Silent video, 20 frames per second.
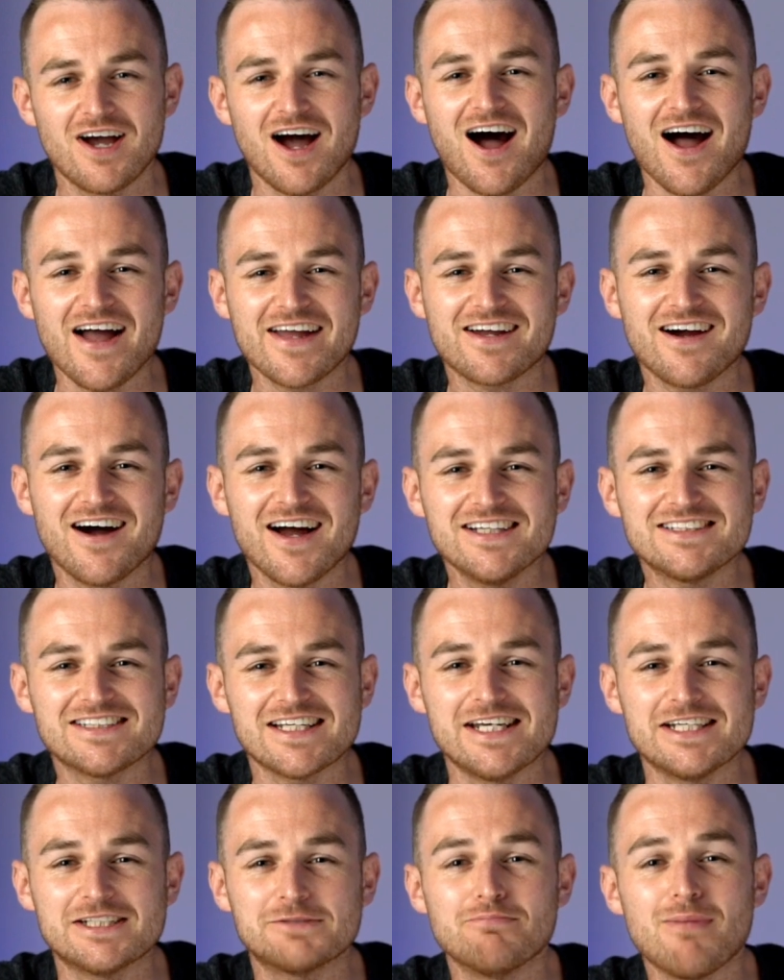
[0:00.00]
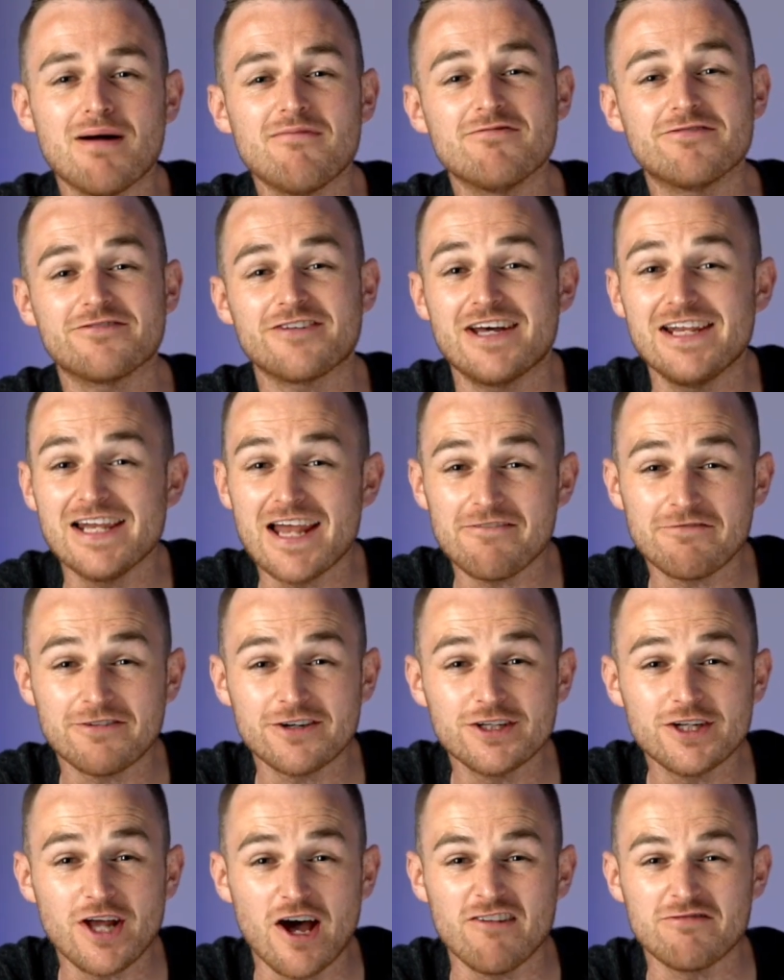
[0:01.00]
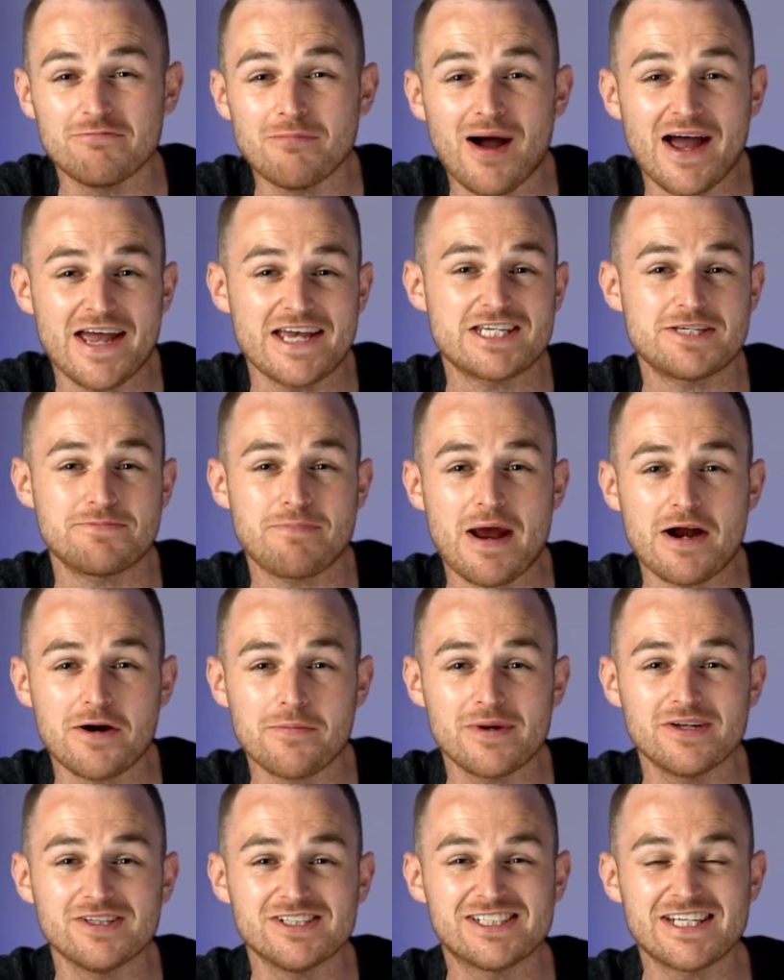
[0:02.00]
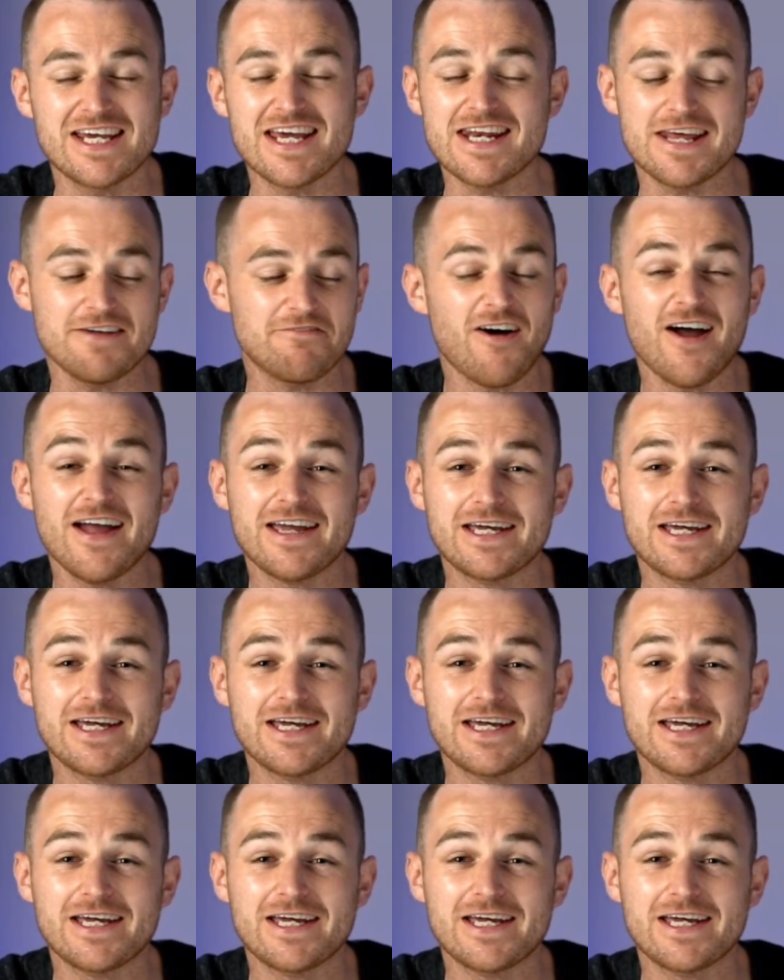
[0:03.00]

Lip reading: Hi guys, it's month 11 of my experiment seeing if I